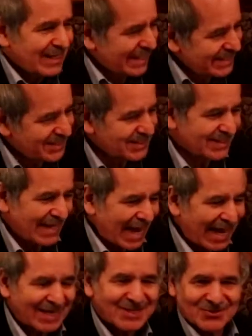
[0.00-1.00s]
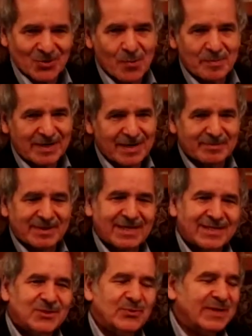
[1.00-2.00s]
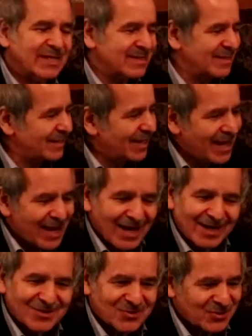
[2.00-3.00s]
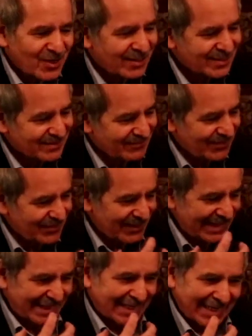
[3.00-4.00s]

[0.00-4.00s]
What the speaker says: It just has to open up, and it drinks just very,